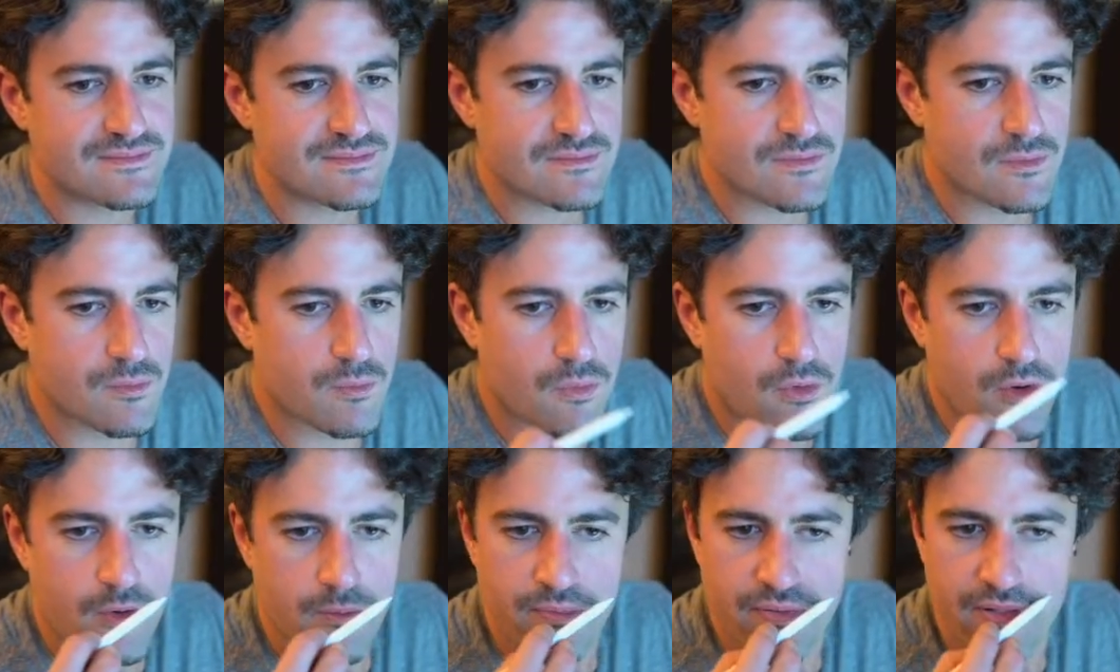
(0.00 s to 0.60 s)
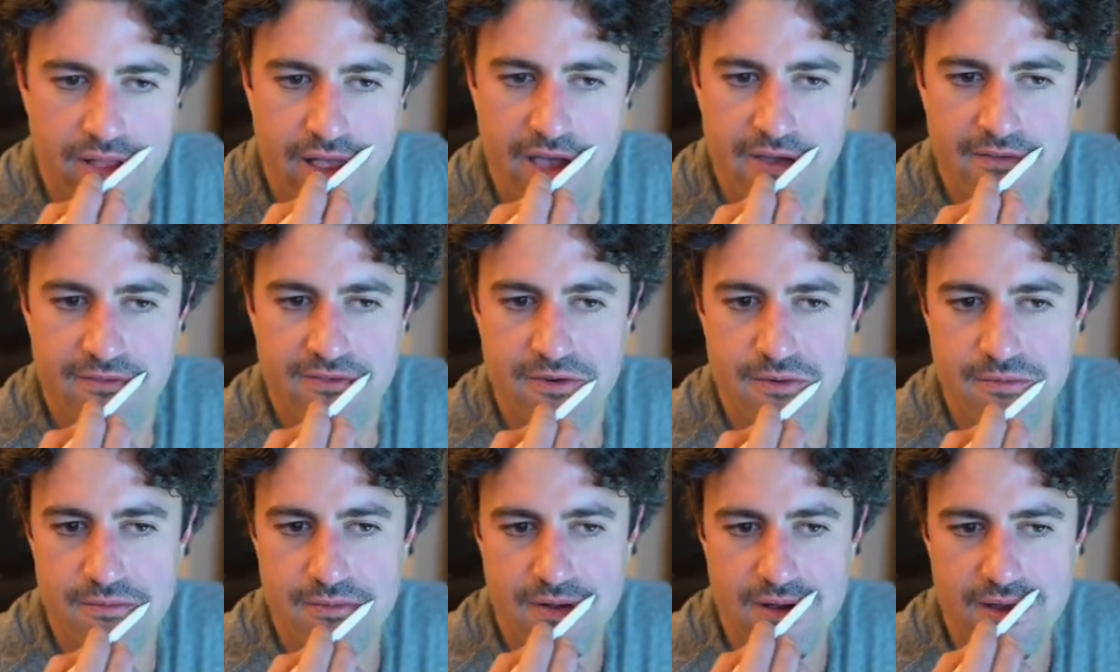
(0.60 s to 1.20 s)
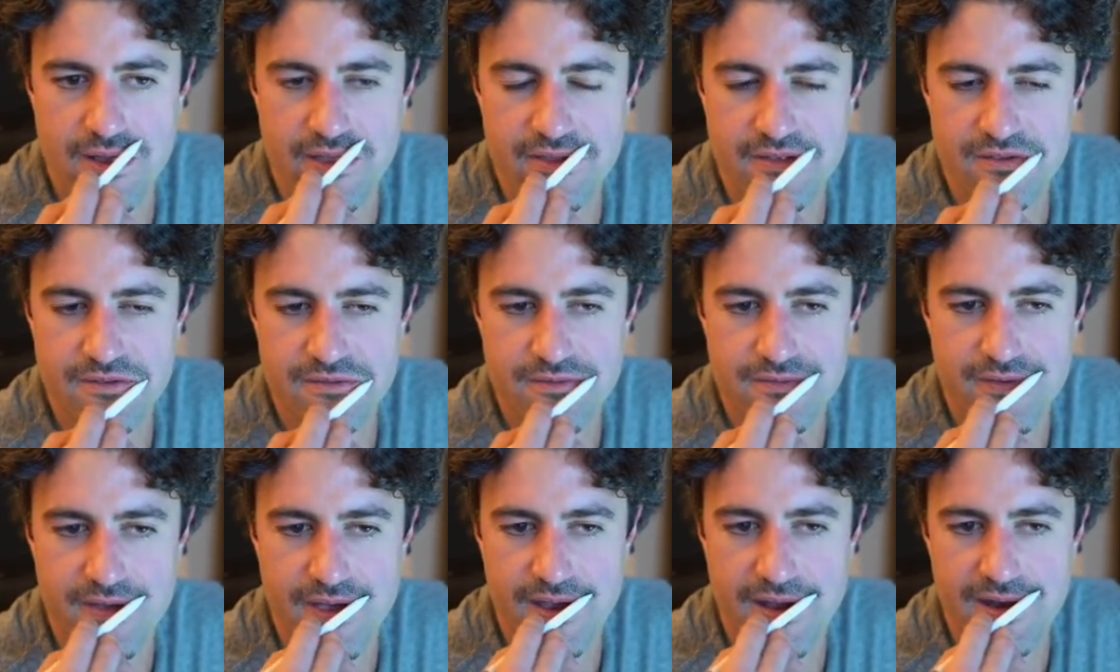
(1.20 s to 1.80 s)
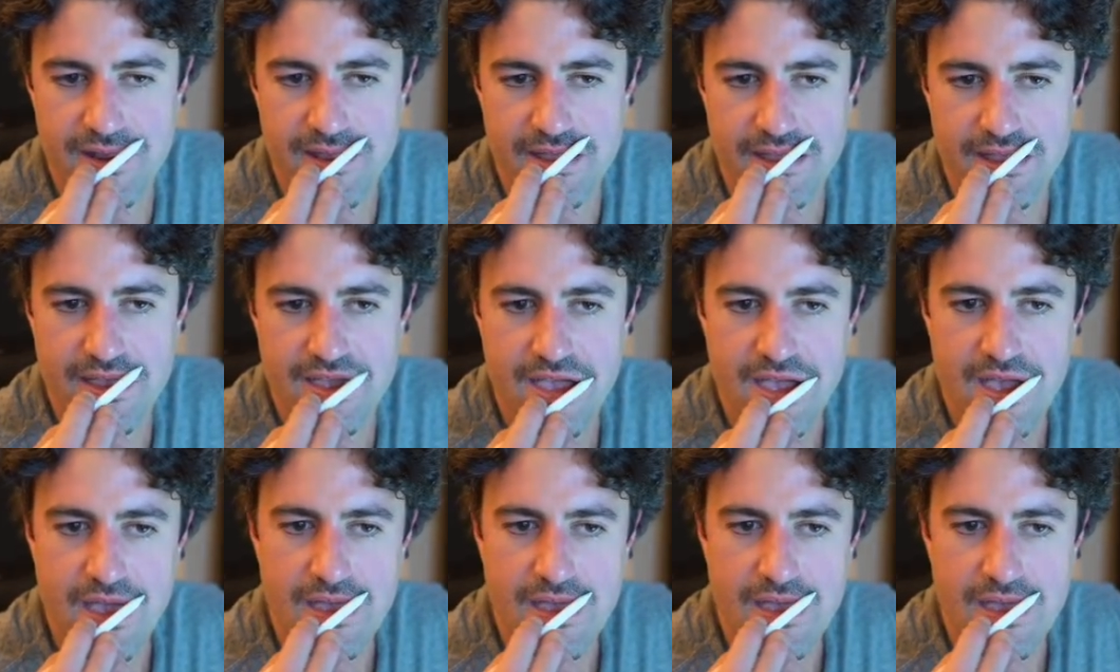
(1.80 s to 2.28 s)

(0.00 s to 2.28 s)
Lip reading: More platform rather than fighting.